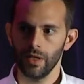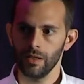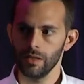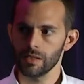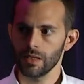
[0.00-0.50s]

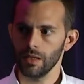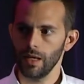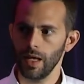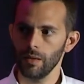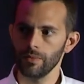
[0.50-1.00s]
And this can
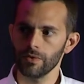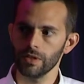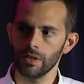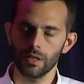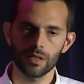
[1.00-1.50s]
help
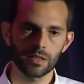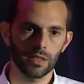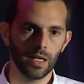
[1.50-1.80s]
retailers that